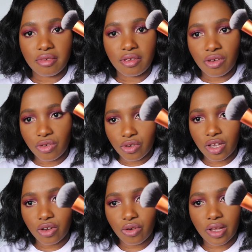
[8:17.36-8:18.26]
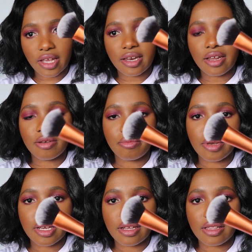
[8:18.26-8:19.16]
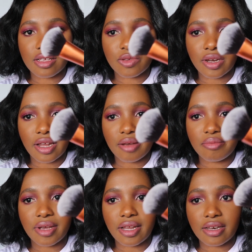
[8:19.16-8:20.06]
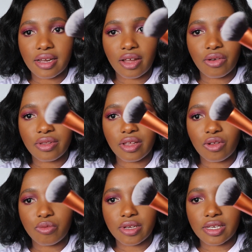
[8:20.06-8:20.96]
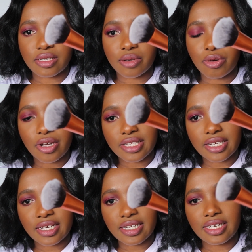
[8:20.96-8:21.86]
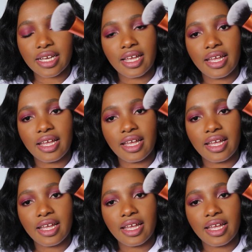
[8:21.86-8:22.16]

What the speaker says: you know, you can go ahead and pick this one up, and I don't think you'll be disappointed.